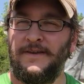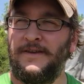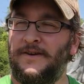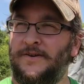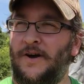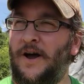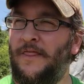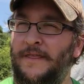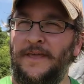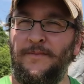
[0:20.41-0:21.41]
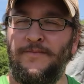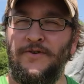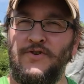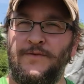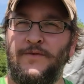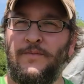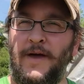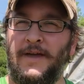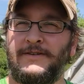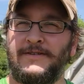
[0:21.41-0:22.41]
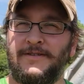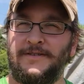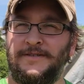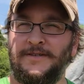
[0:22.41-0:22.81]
here on the beautiful banks